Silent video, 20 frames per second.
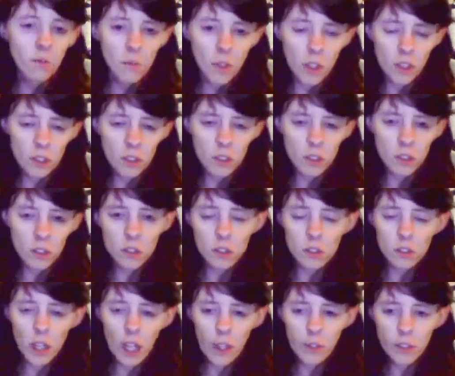because
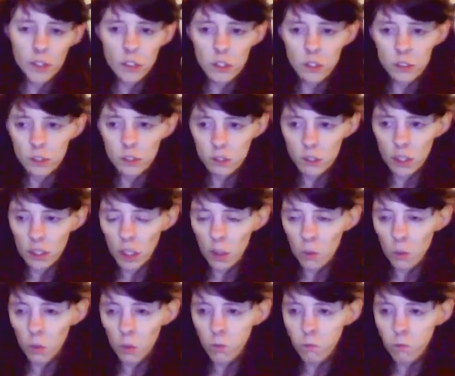there
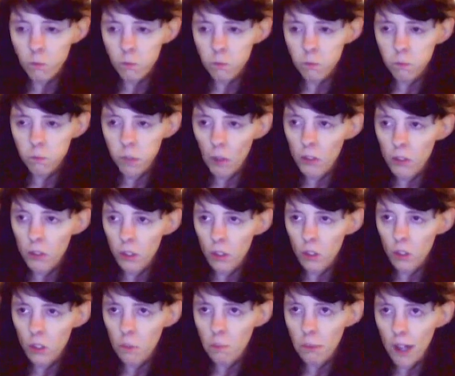was
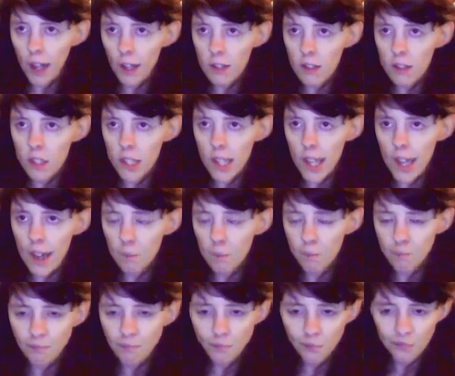talk about
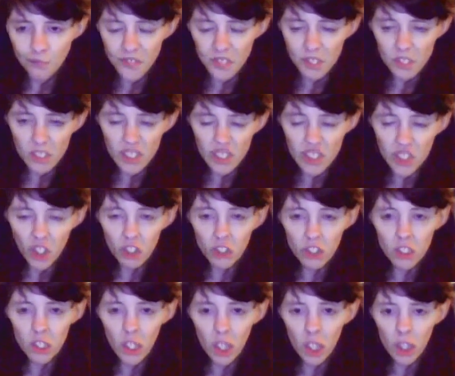
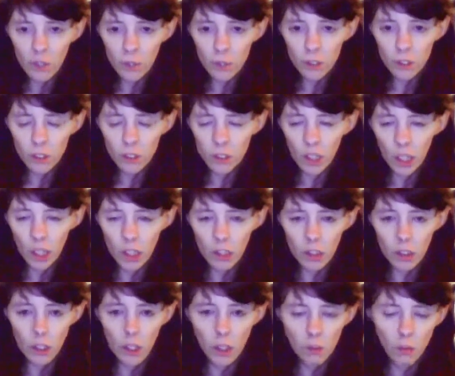John Sullivan's
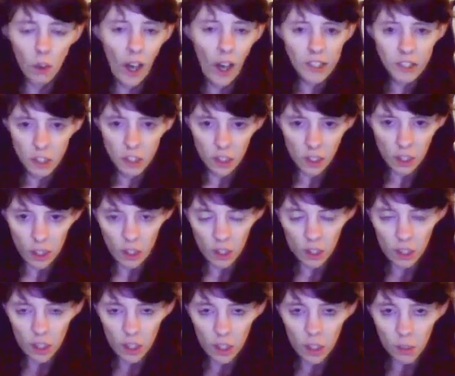son writing
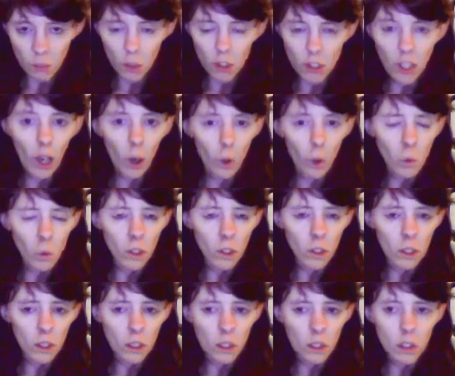it, but no,
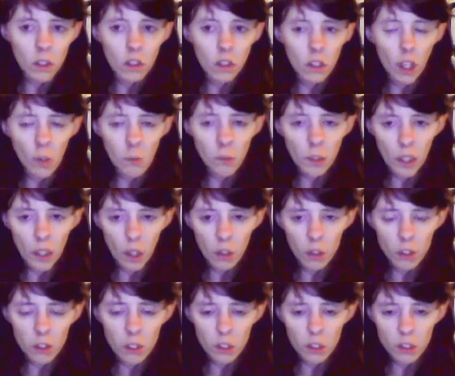nobody
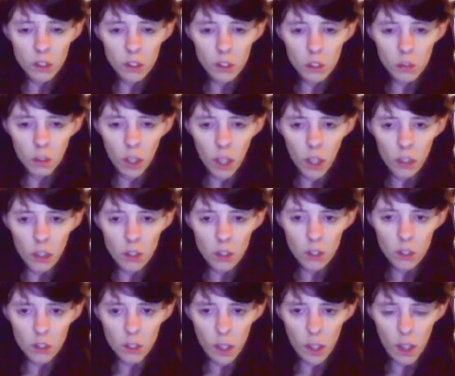else is to write
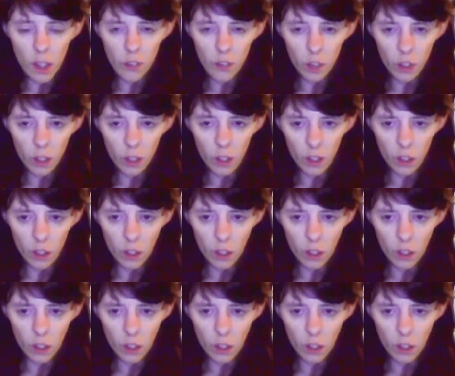it ever.